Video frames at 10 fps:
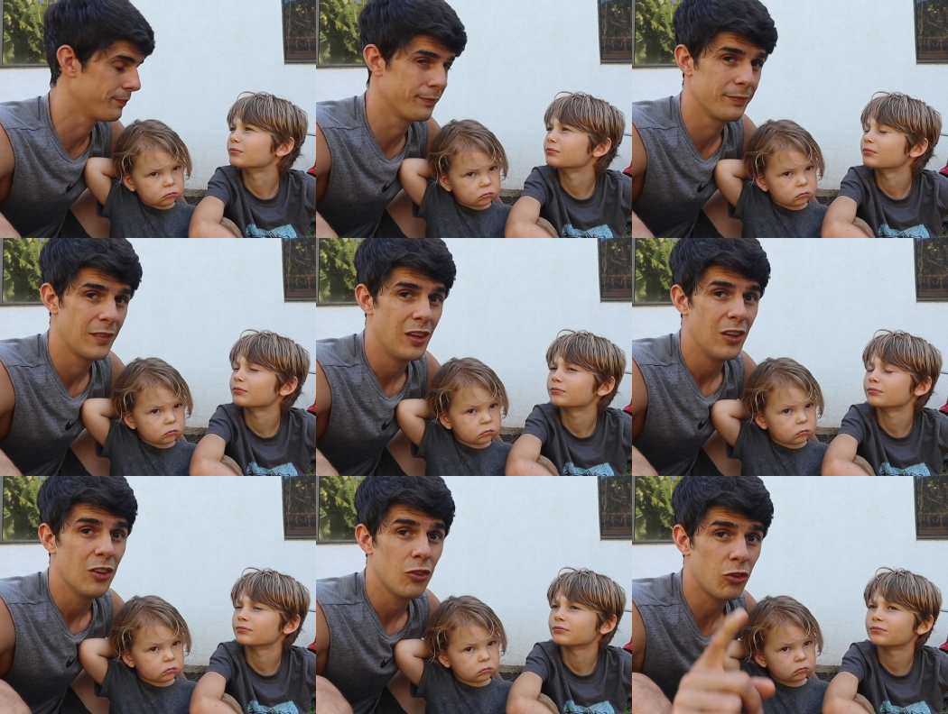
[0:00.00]
Speaker 1: Mm-hmm.
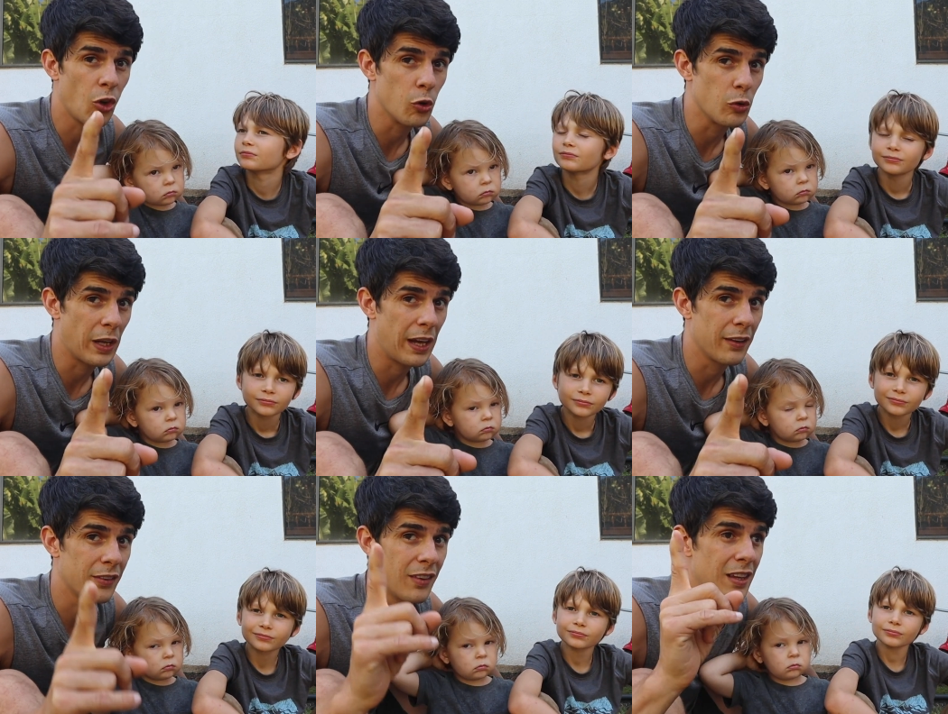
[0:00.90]
So, you
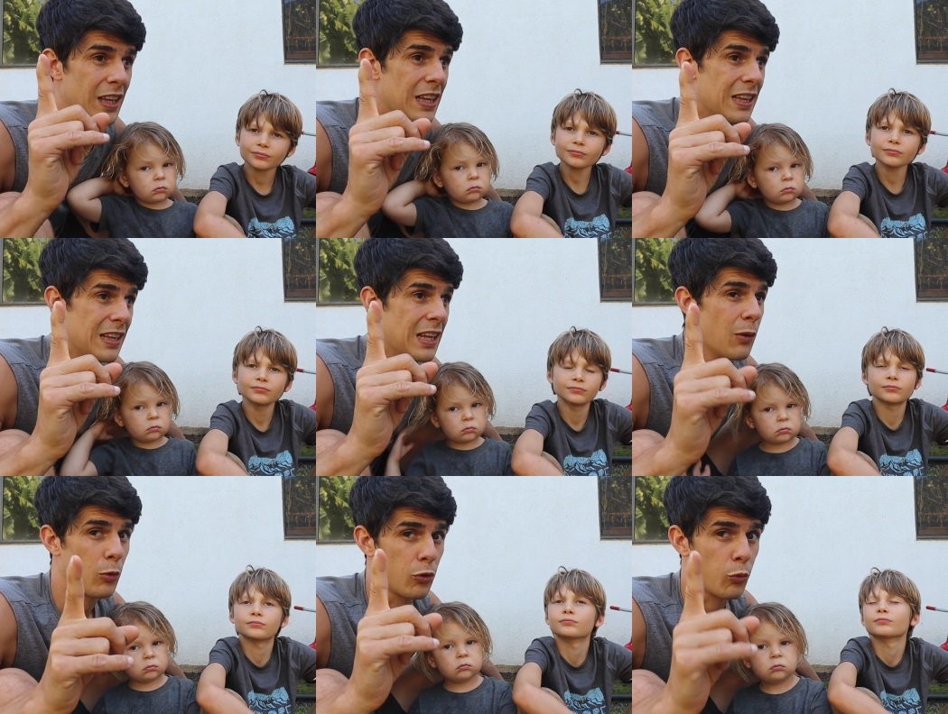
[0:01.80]
guys,
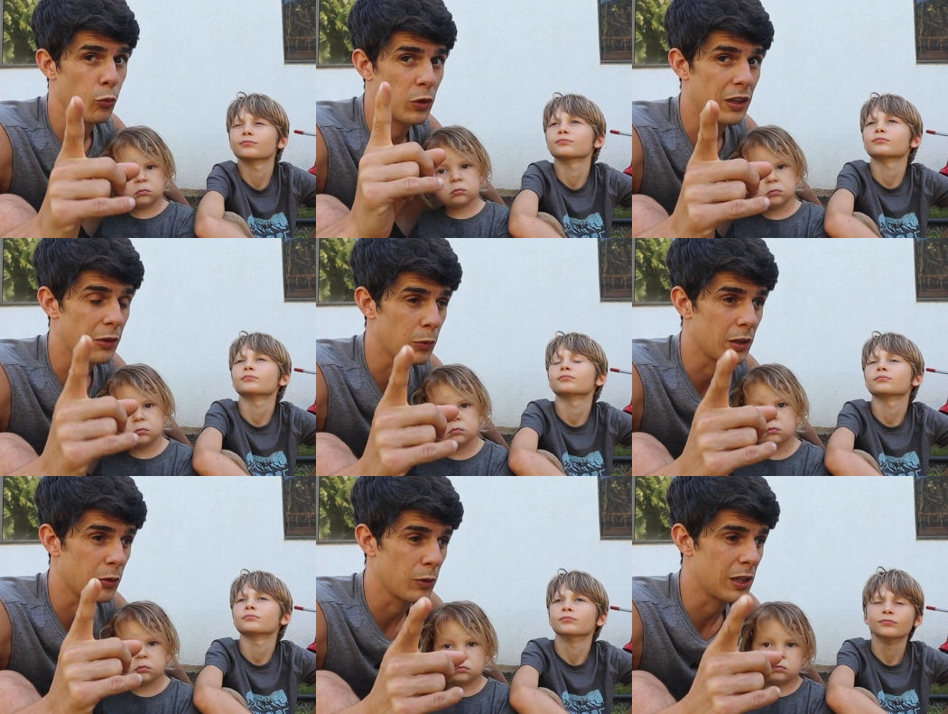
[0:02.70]
it was really,
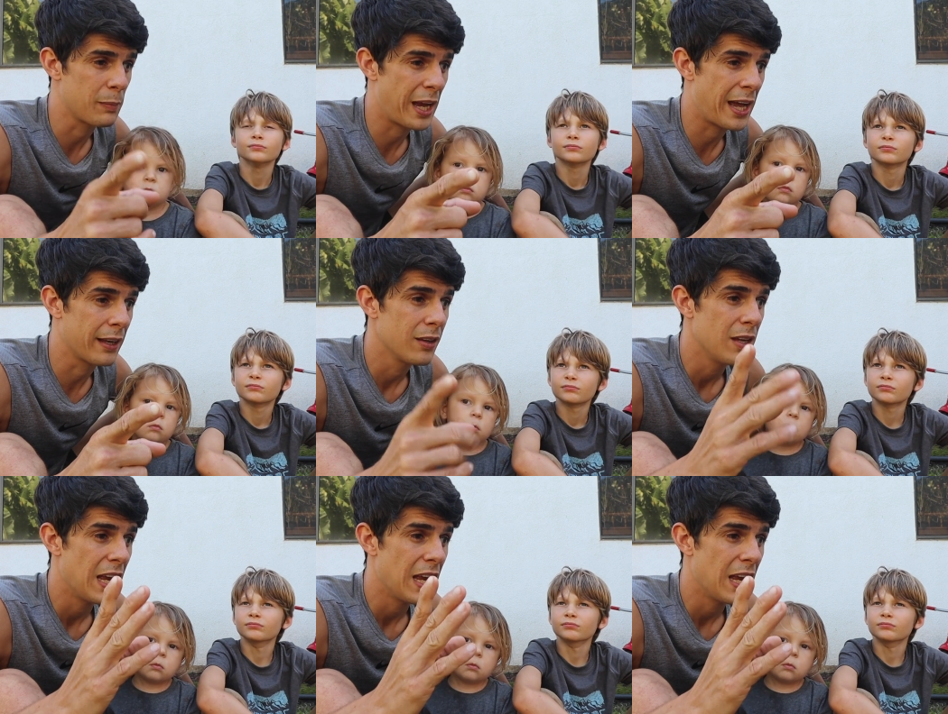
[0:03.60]
really, really bad.